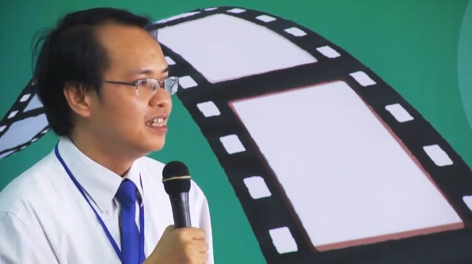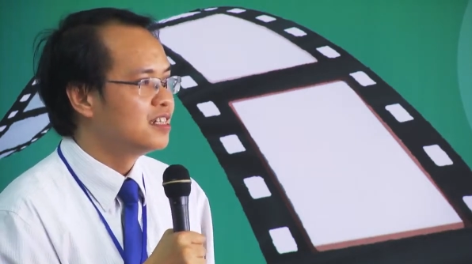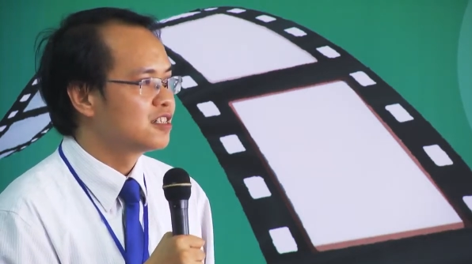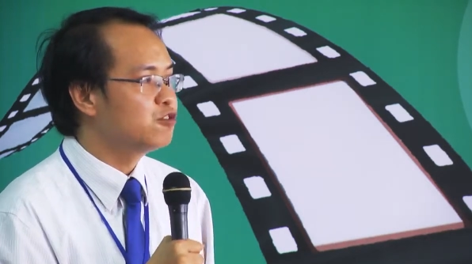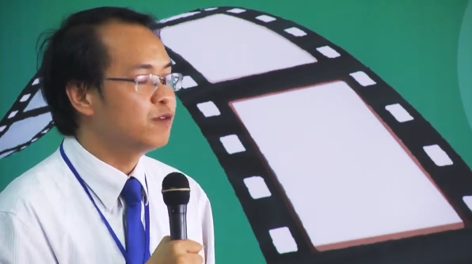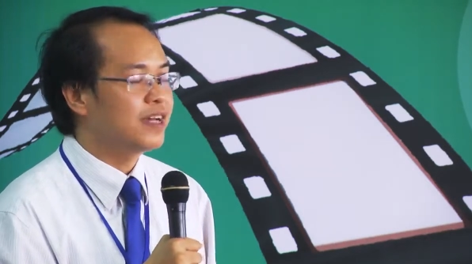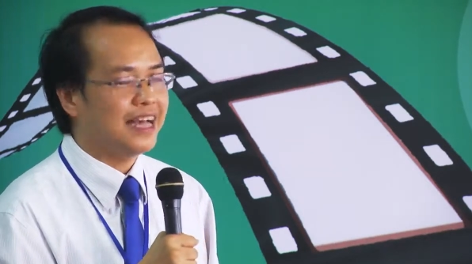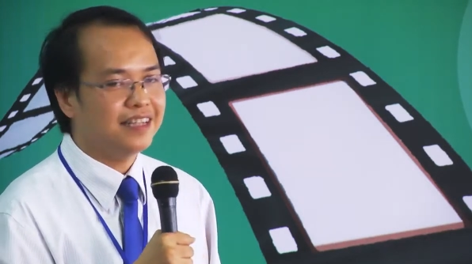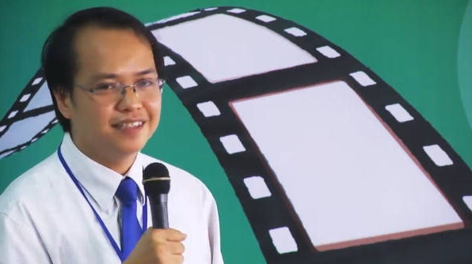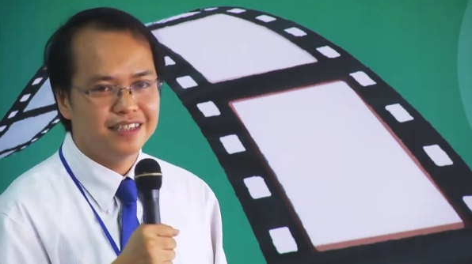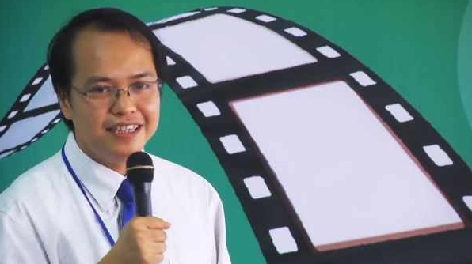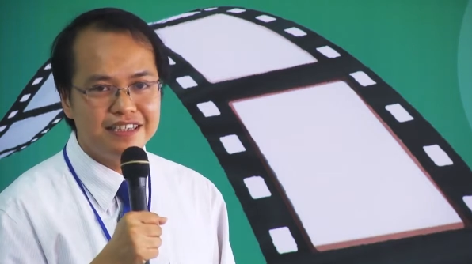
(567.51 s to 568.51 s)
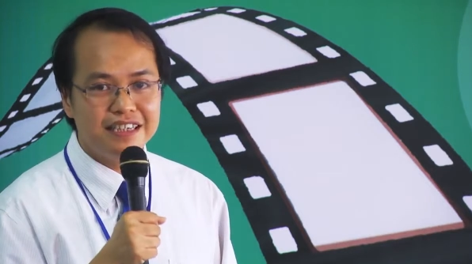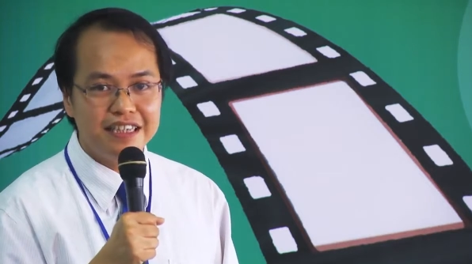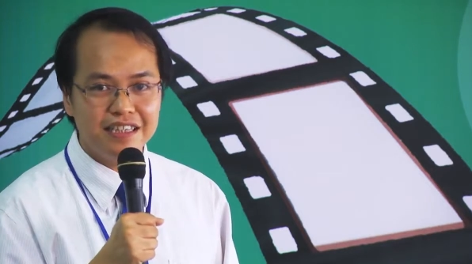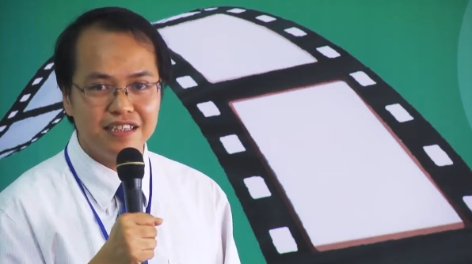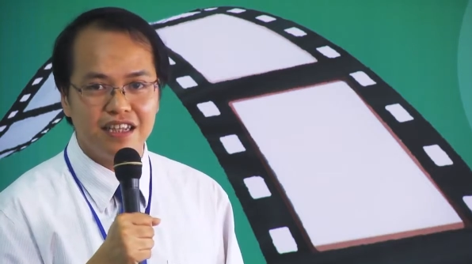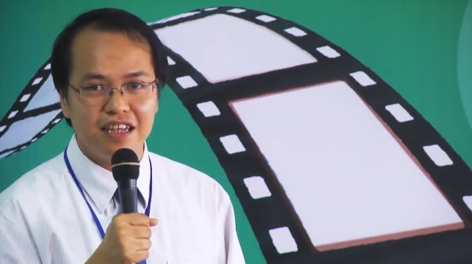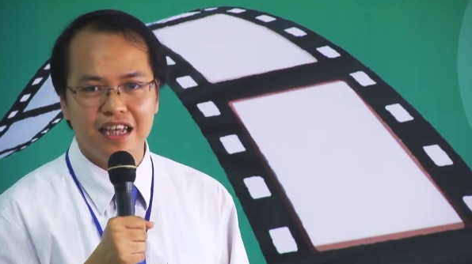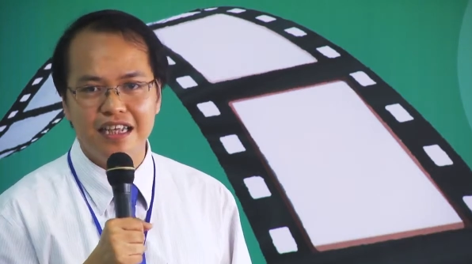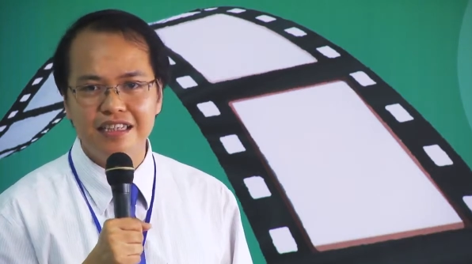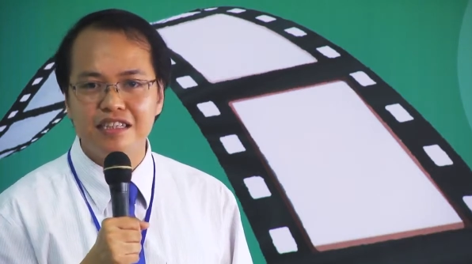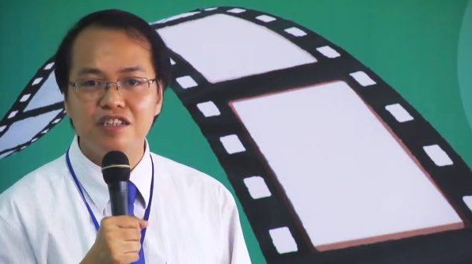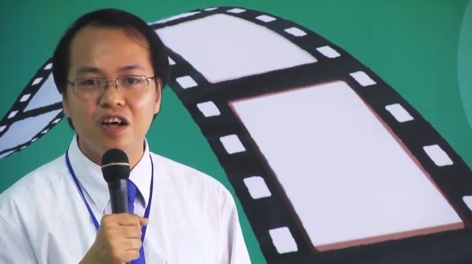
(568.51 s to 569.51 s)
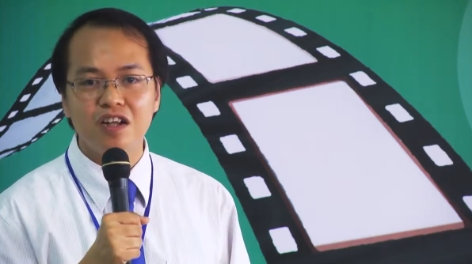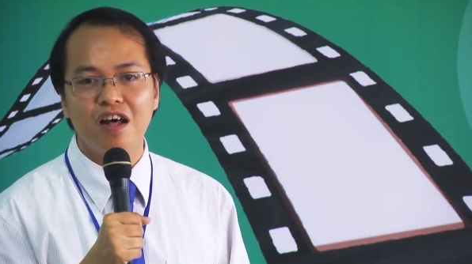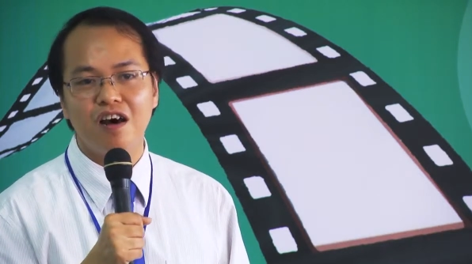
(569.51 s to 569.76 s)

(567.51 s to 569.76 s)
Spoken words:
So you can say the list is not